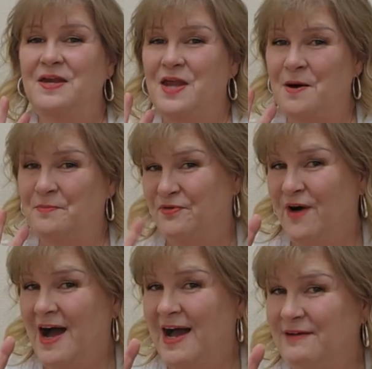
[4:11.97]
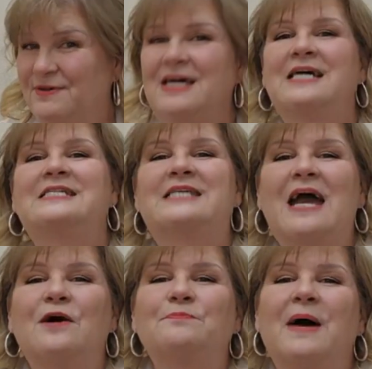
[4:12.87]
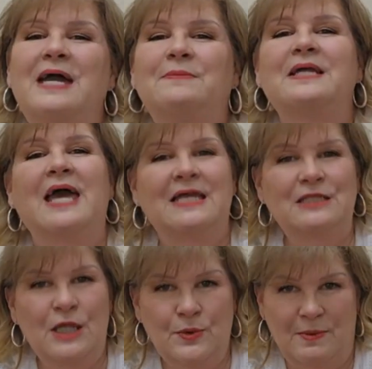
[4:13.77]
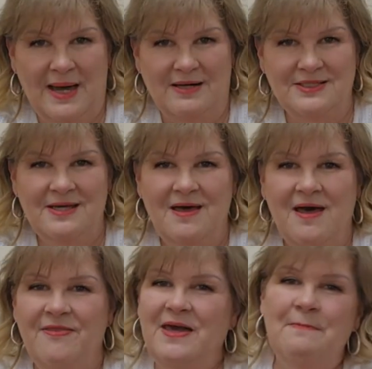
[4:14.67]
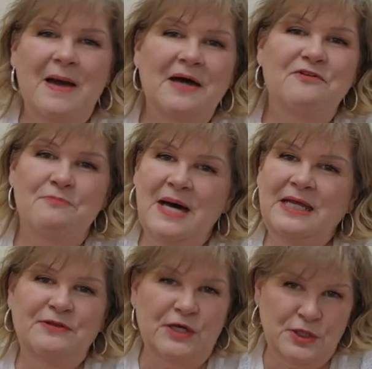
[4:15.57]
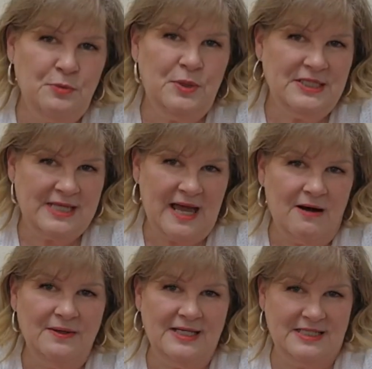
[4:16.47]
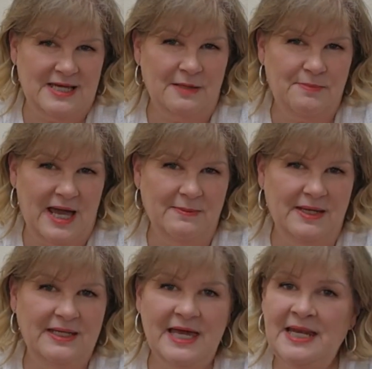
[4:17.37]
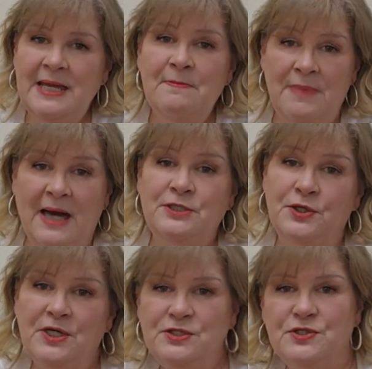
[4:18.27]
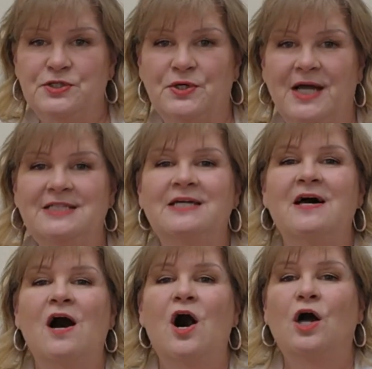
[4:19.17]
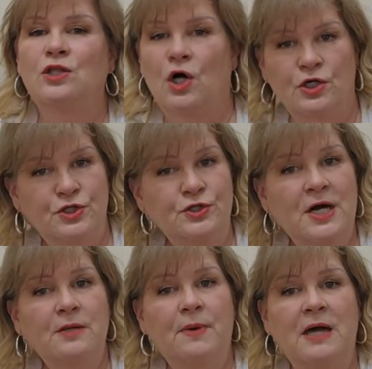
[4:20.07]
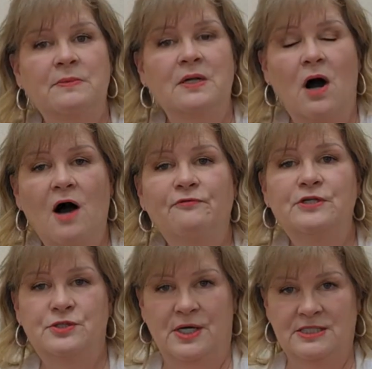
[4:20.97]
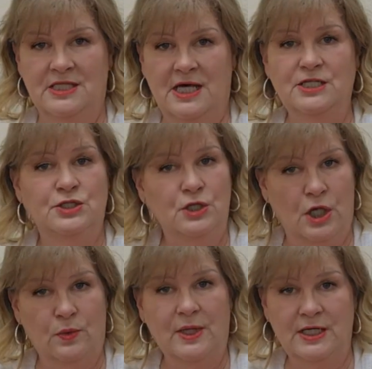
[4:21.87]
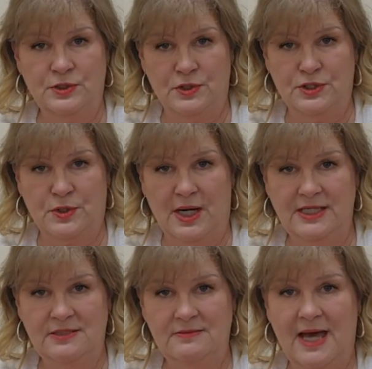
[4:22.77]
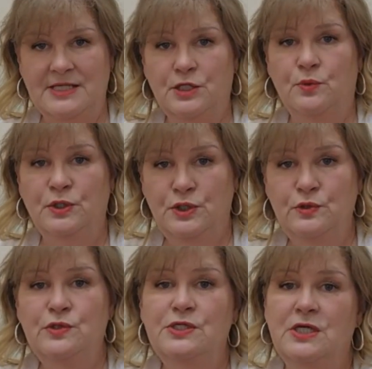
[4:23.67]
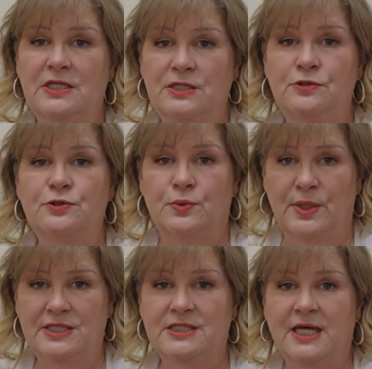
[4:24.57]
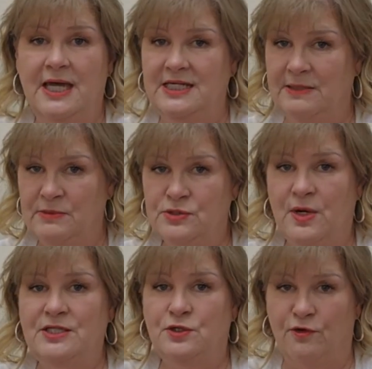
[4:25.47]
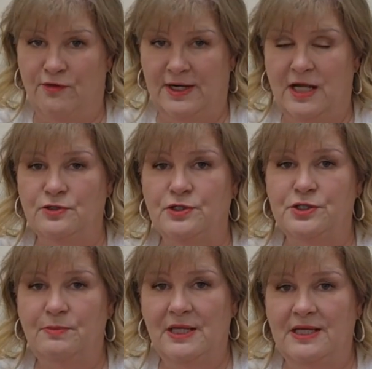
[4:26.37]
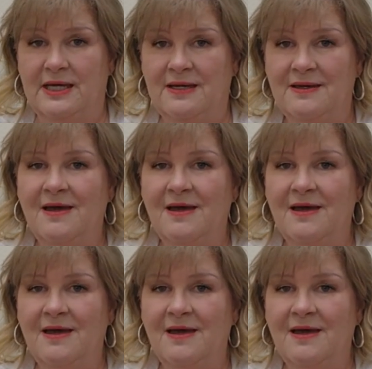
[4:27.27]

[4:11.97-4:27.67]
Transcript: Number five, down payment and loan amount. The amount of money that you put down as a down payment can impact your interest rate. A larger down payment often translates to a lower interest rate, as it reduces the lender's risk and demonstrates your financial stability.